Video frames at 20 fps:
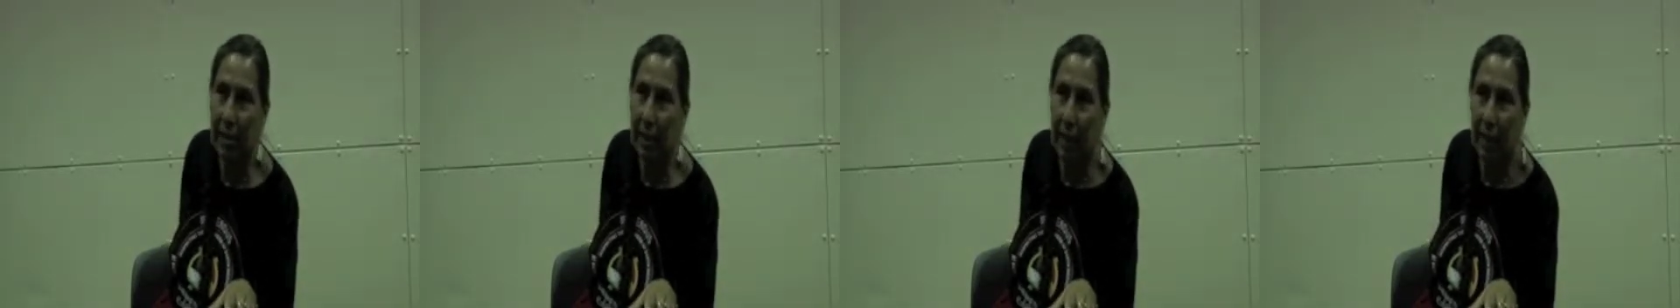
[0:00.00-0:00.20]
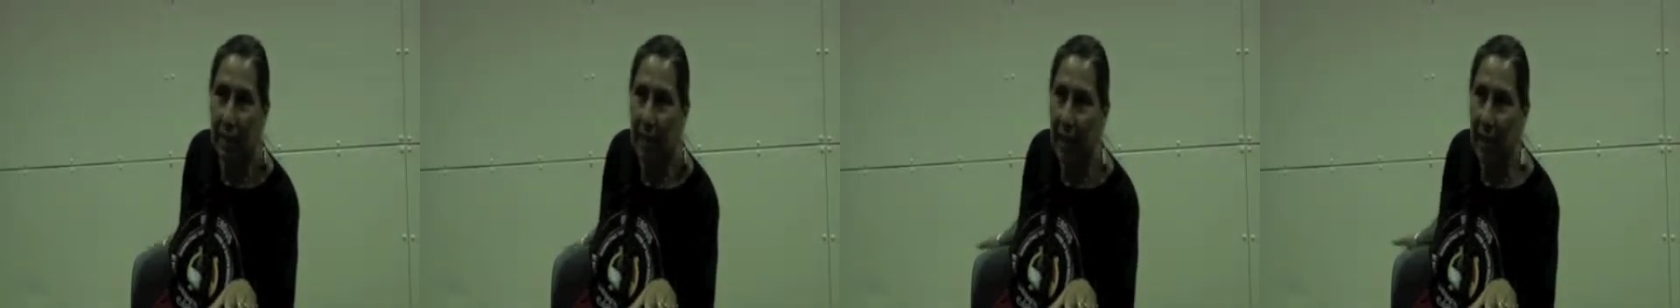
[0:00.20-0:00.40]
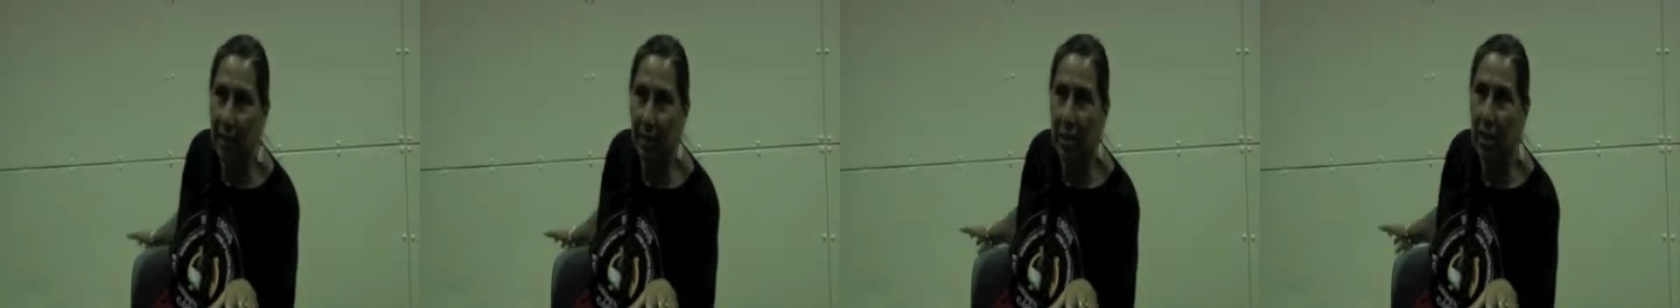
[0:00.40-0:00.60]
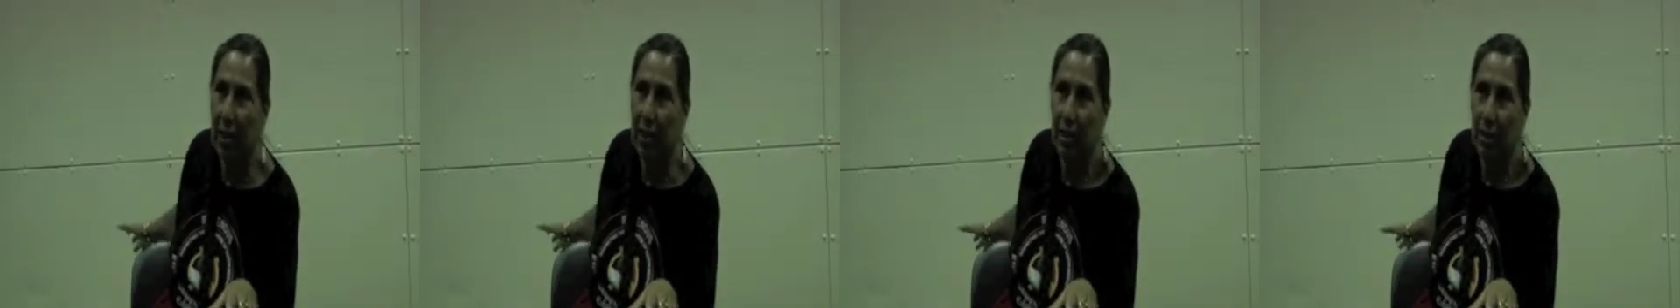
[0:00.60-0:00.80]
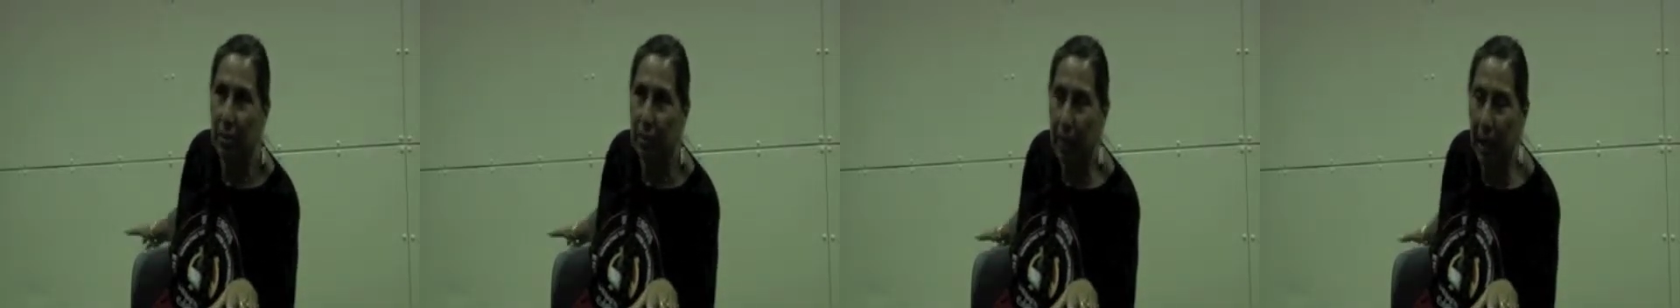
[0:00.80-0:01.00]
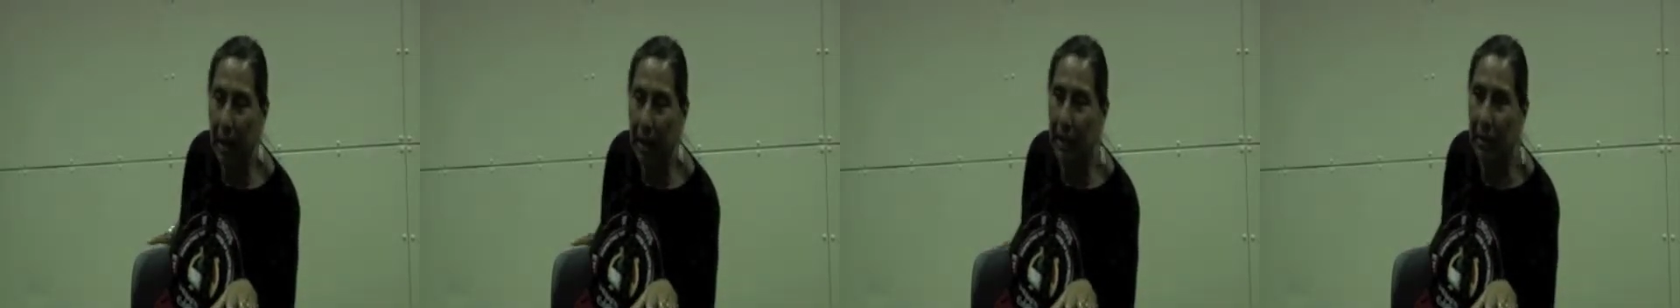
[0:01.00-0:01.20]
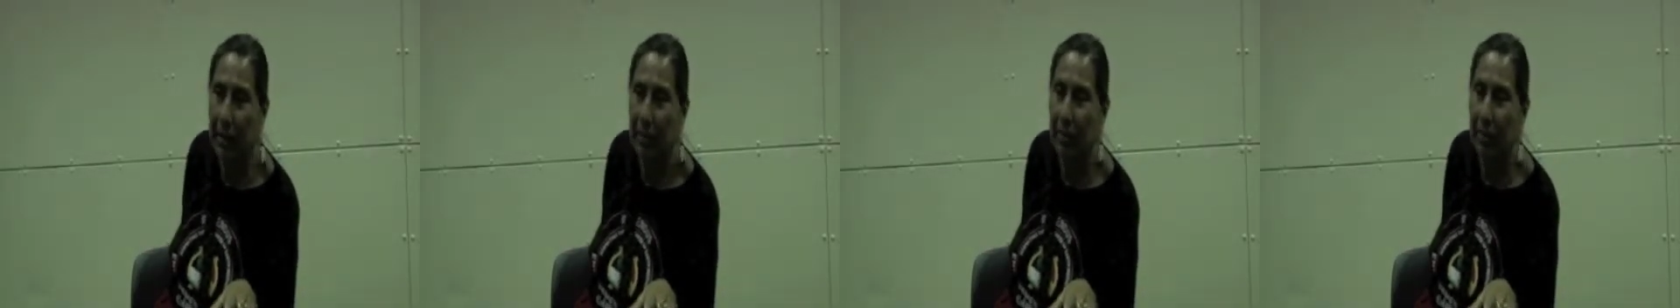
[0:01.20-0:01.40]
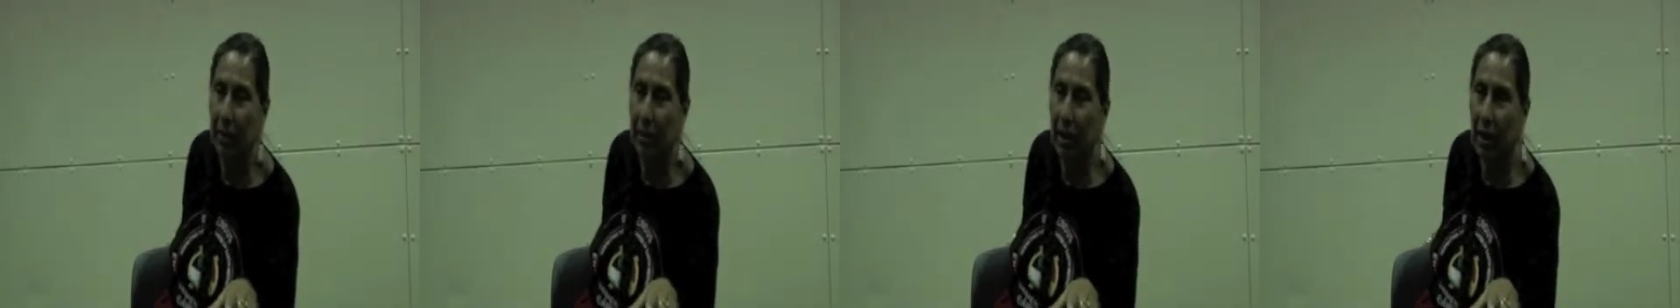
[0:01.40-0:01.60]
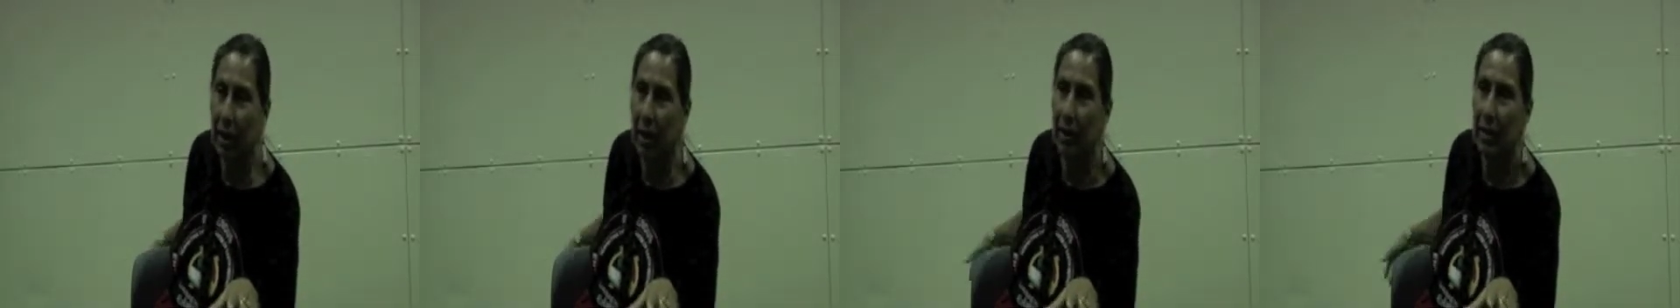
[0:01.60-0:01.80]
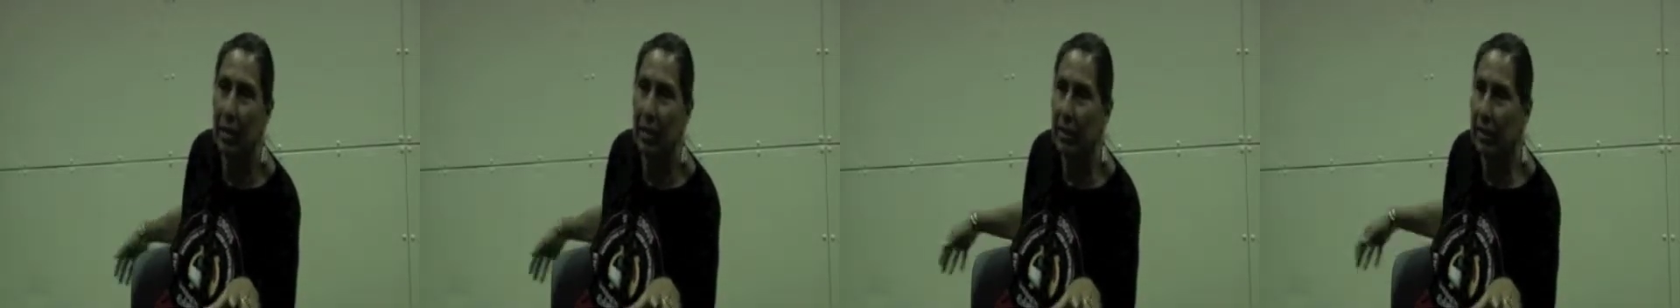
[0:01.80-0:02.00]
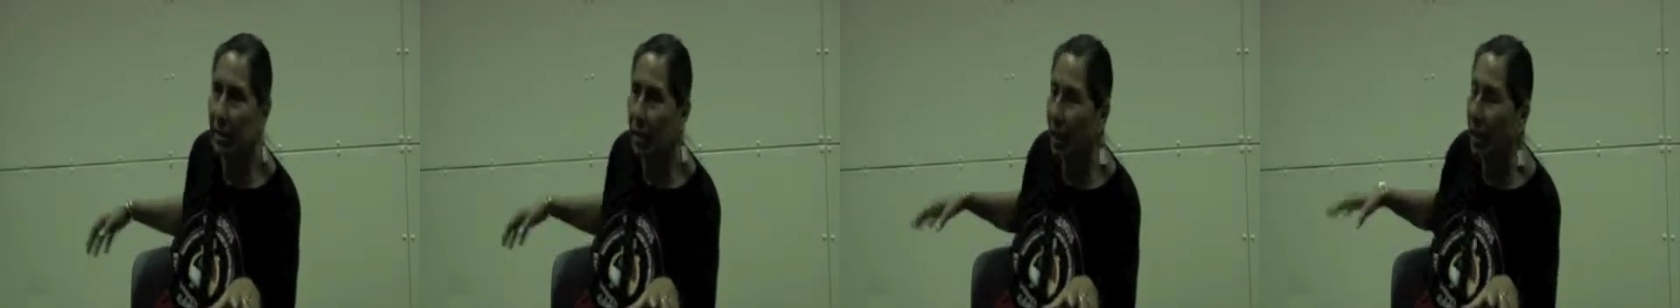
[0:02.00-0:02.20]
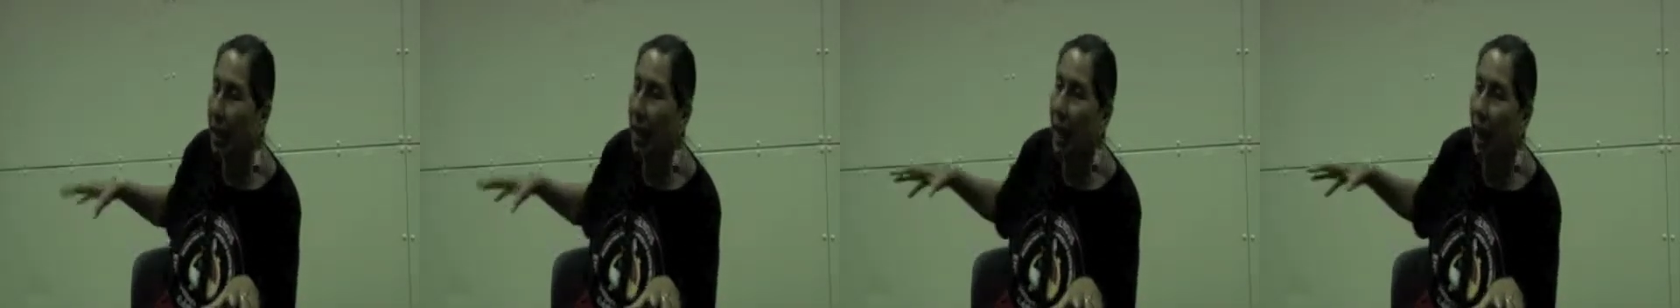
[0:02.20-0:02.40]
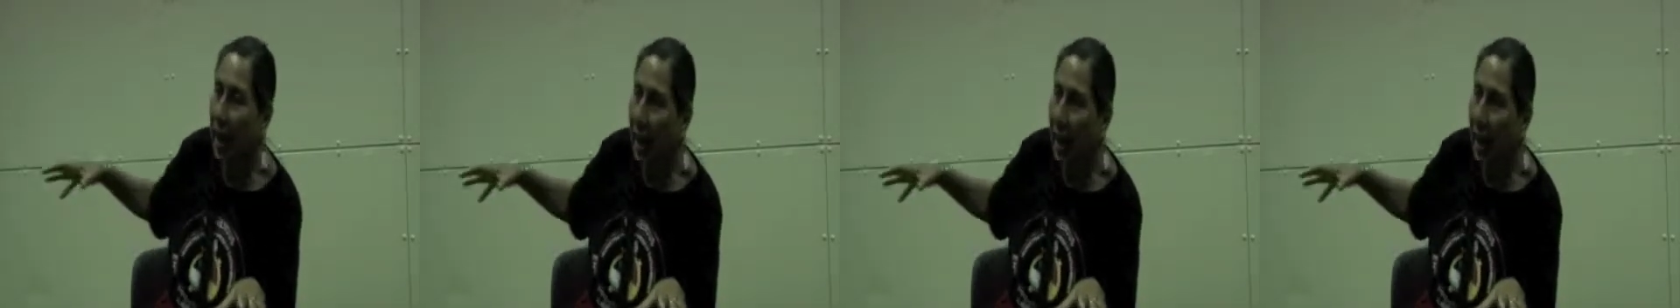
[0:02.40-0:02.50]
and that's on the banks of the Arkansas,